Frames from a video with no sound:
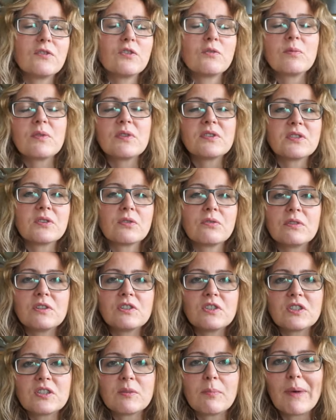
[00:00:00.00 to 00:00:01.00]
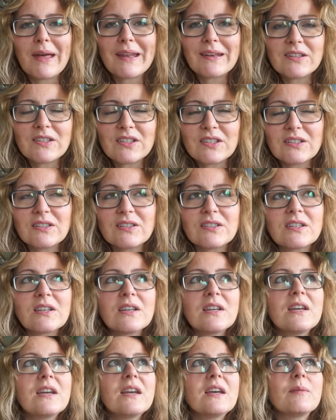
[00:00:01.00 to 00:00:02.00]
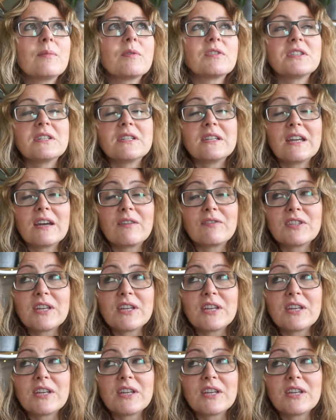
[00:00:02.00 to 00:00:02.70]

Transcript: few months ago and just abandoned because I didn't have